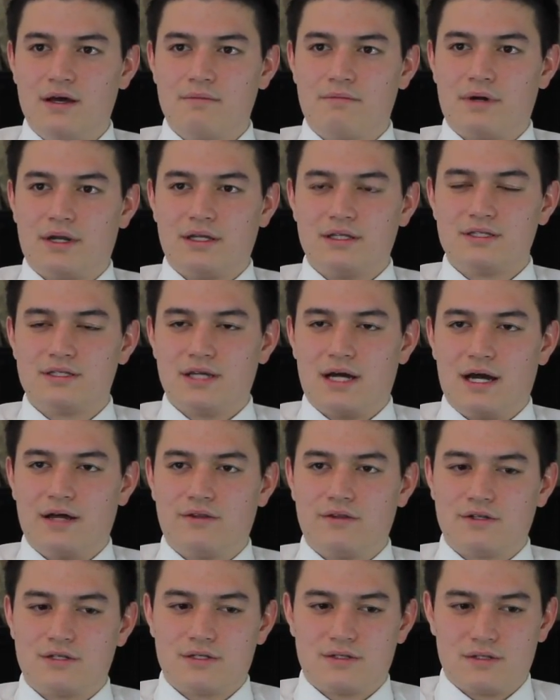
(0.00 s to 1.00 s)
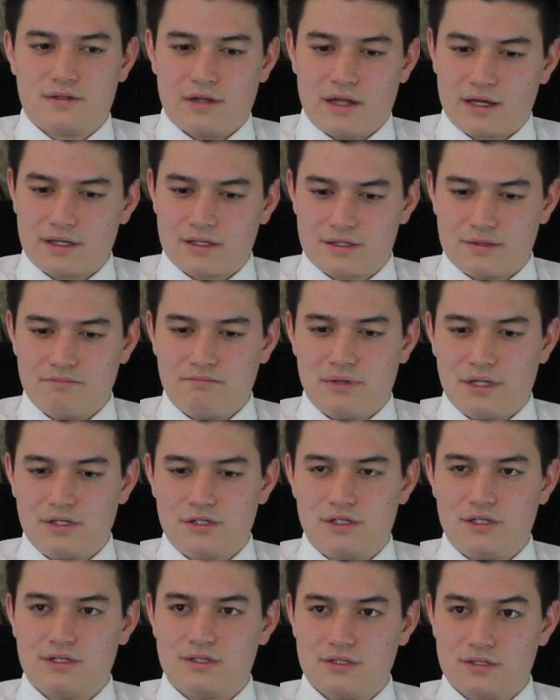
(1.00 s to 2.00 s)
but inside there's just like some
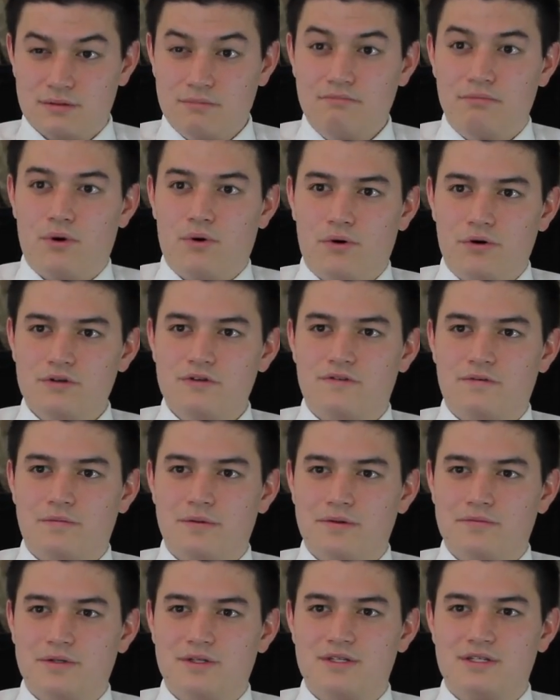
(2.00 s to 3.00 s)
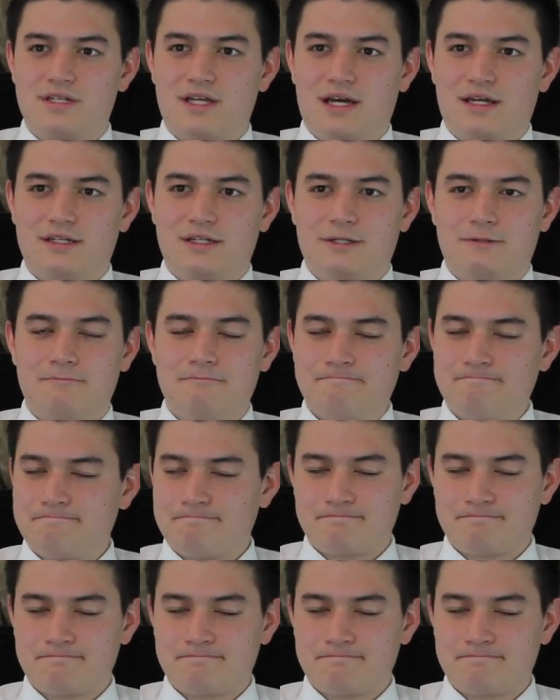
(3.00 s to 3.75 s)
benches and some poles for people to stand in.